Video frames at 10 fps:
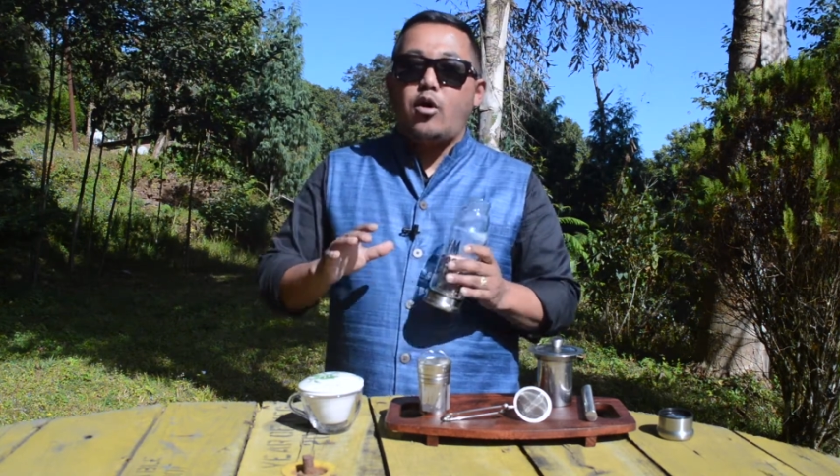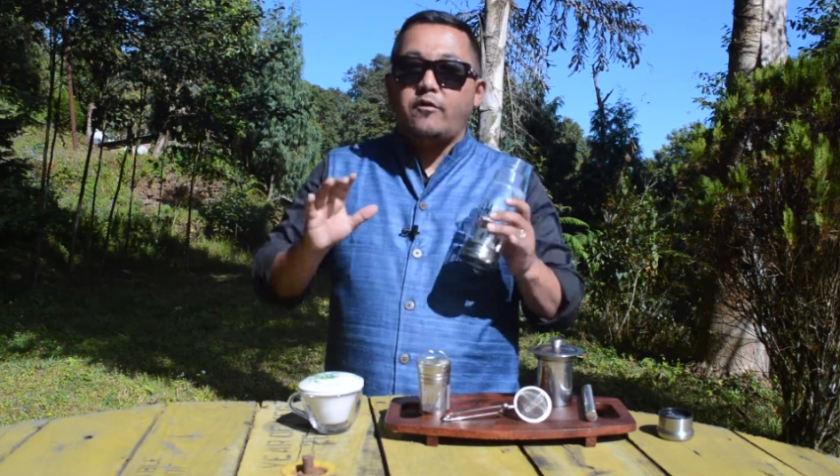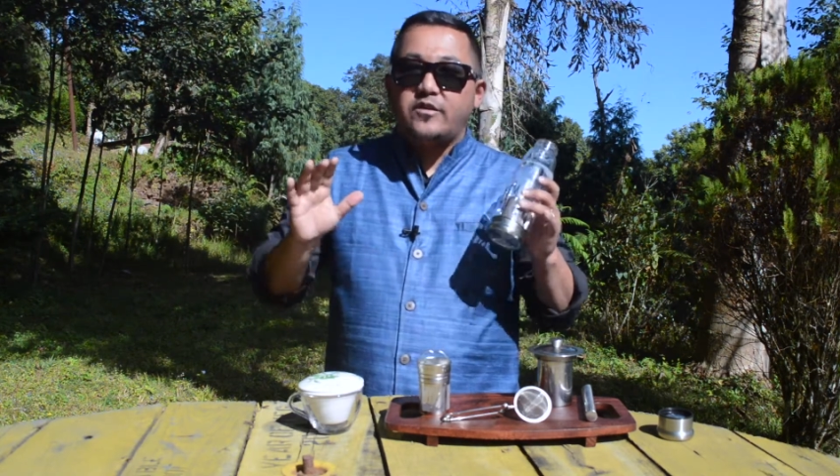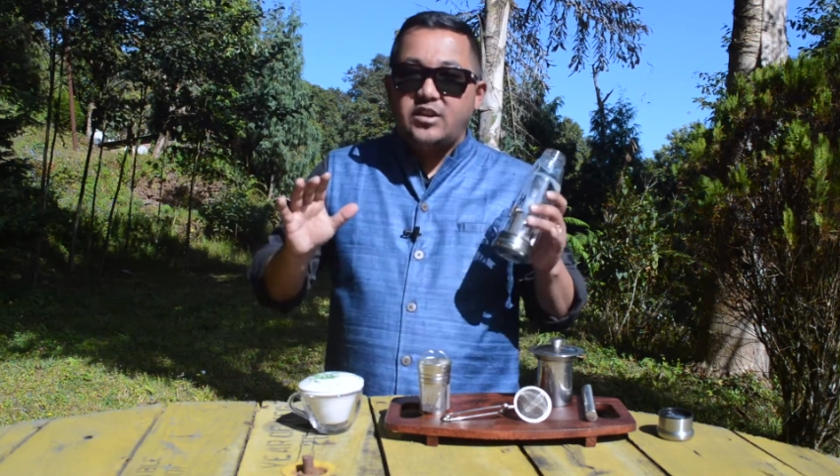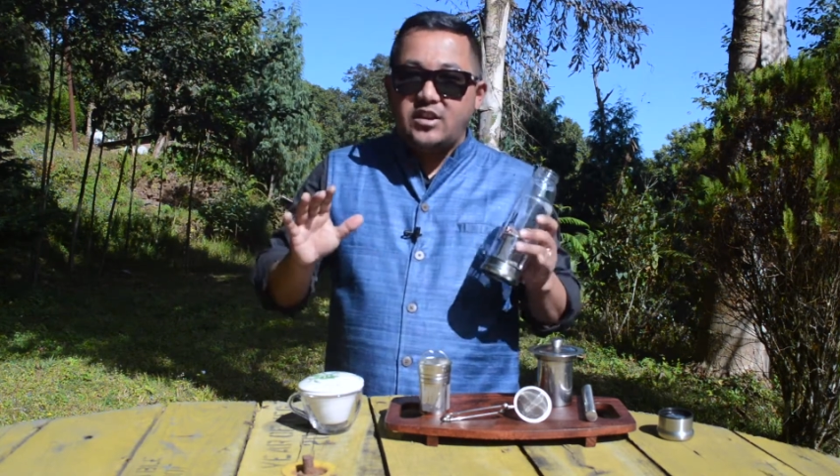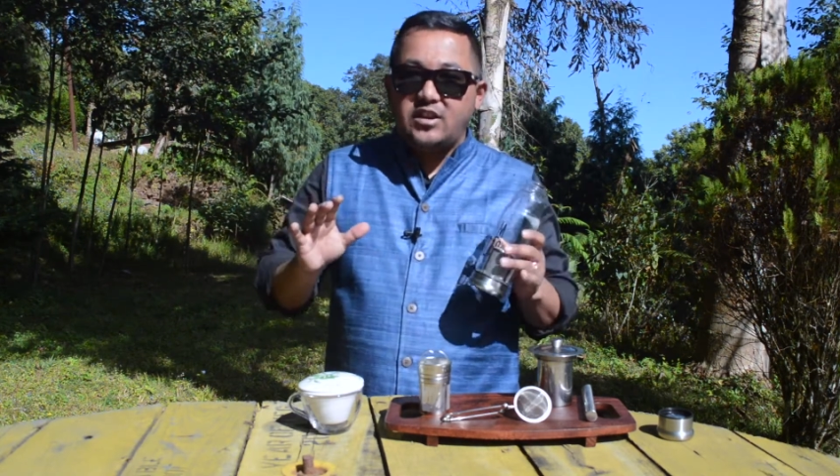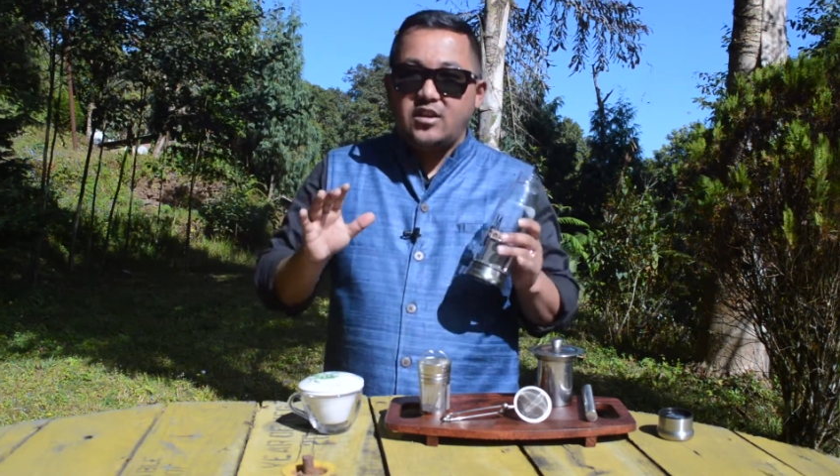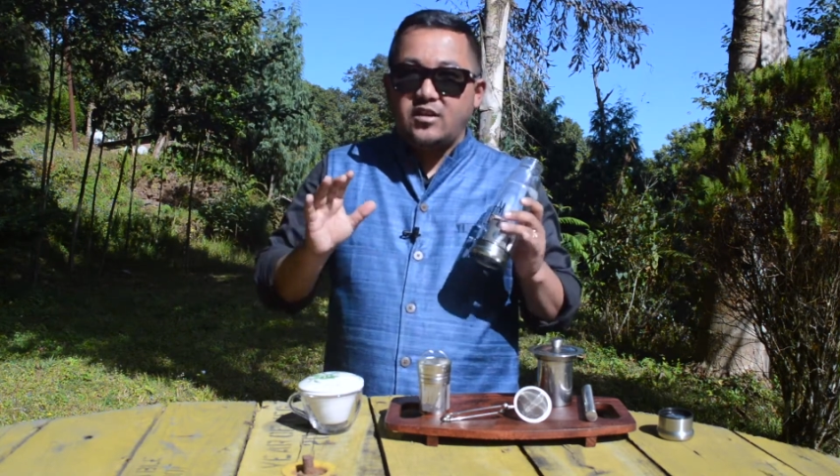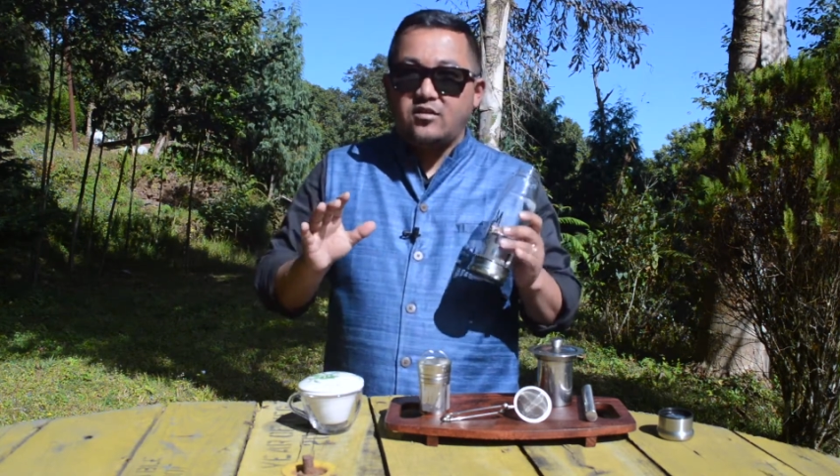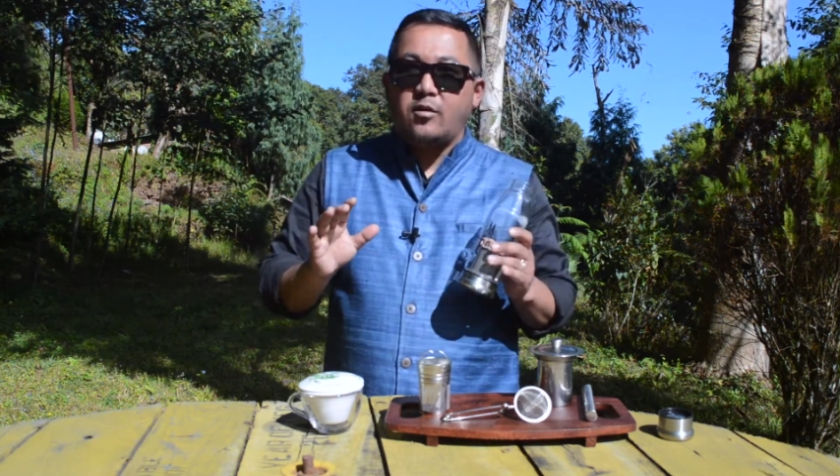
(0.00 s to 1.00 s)
of tea
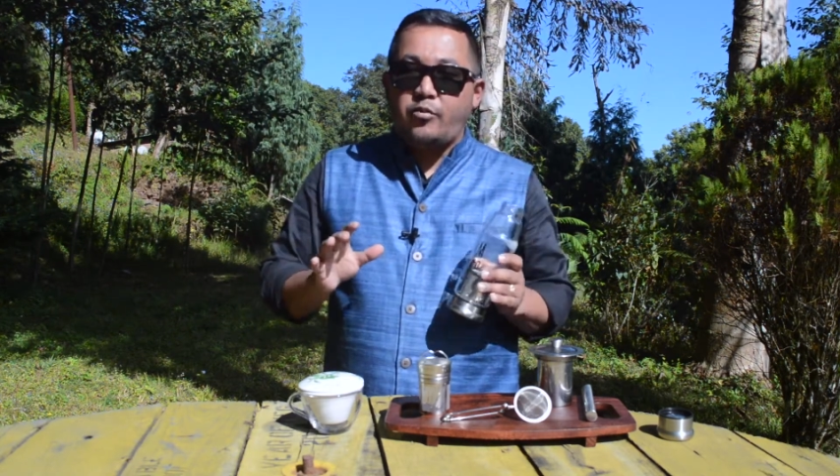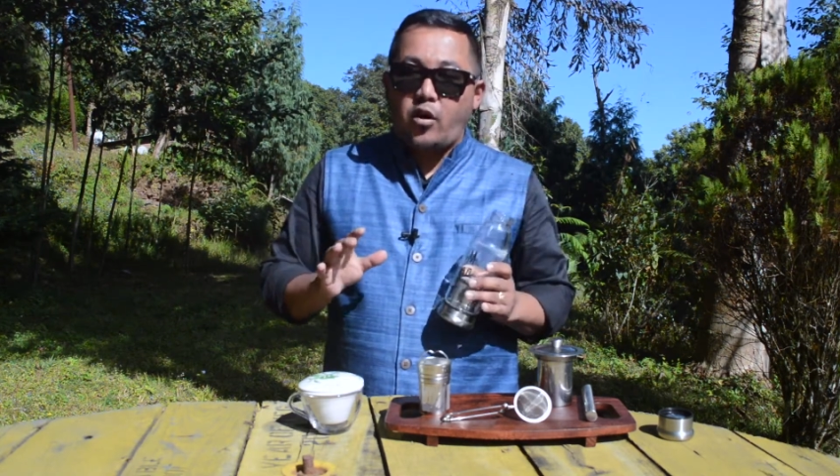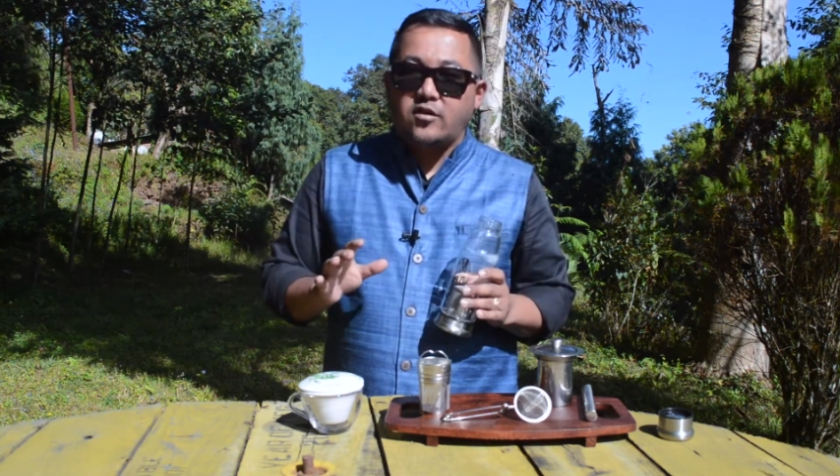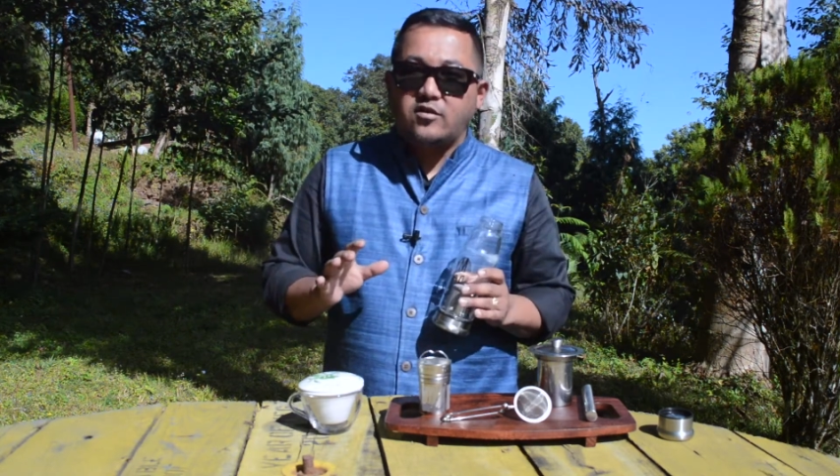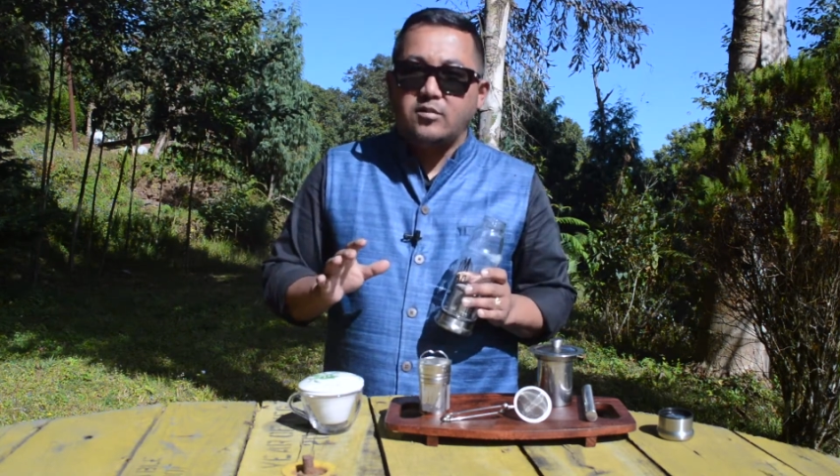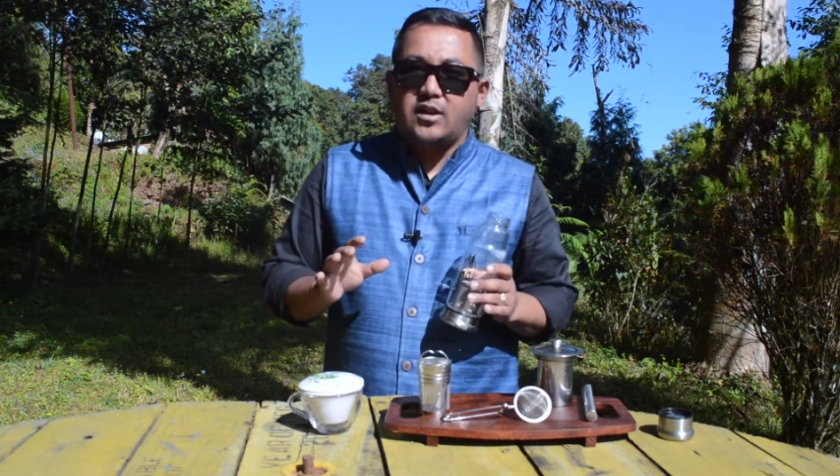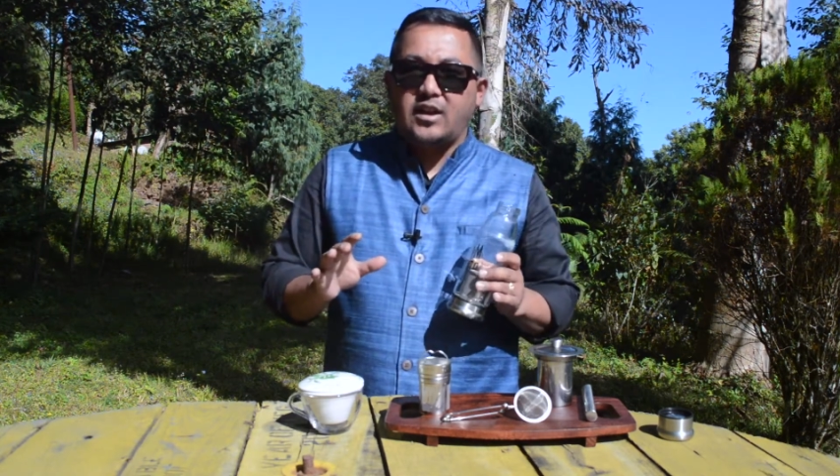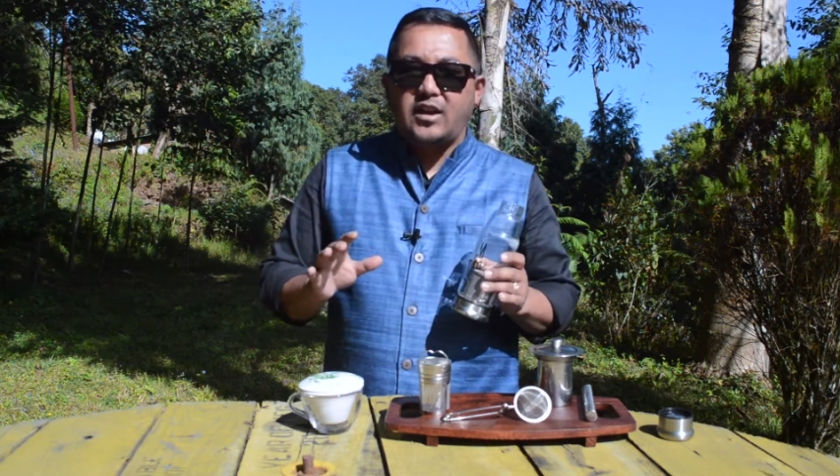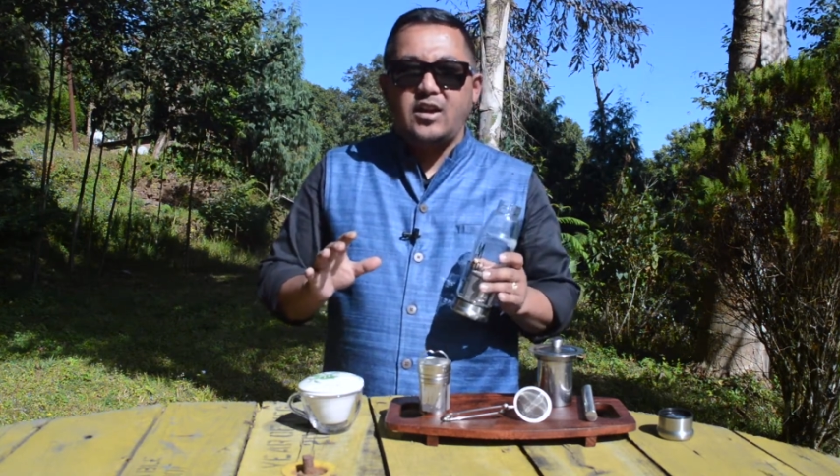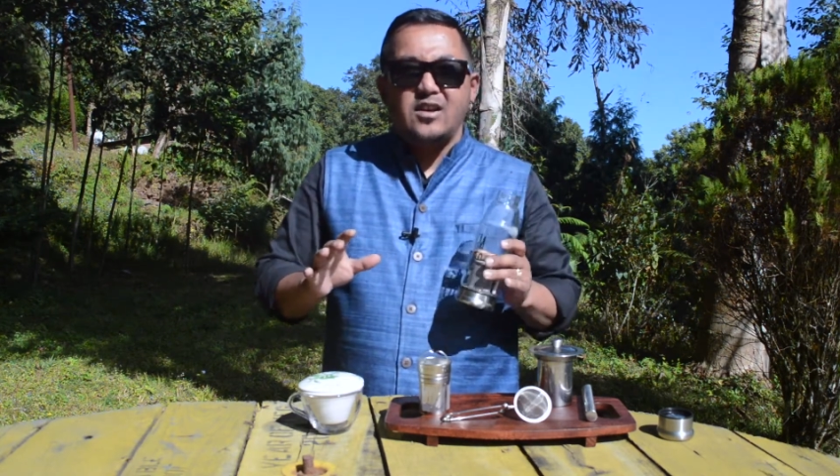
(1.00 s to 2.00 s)
is
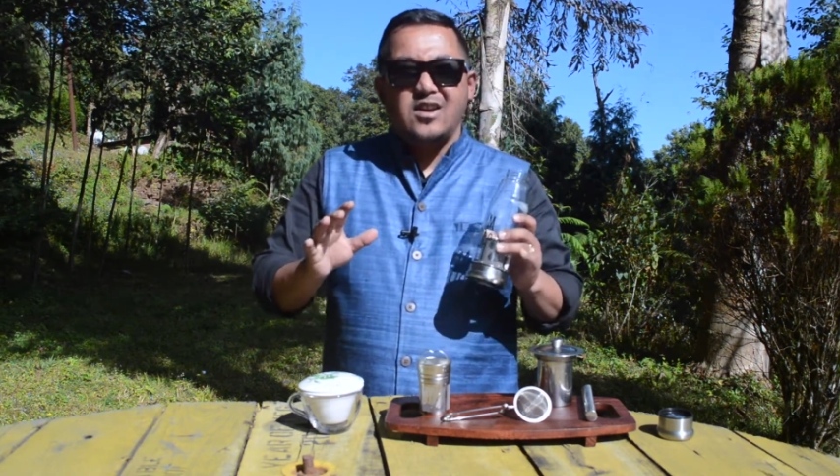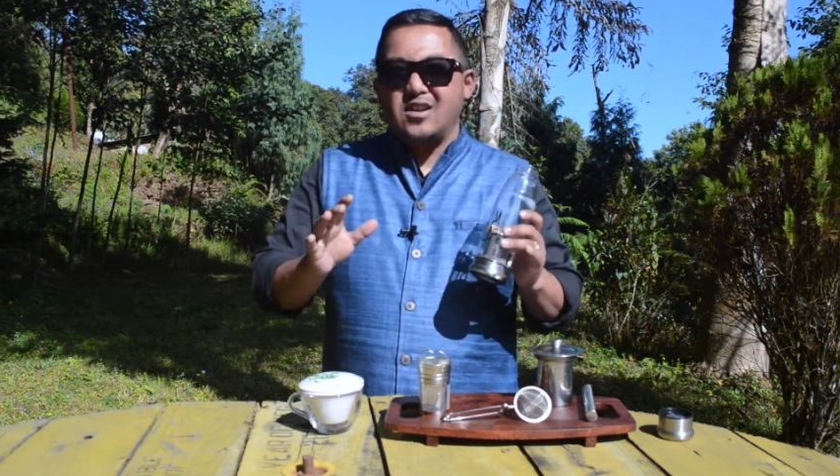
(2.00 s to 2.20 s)
approximately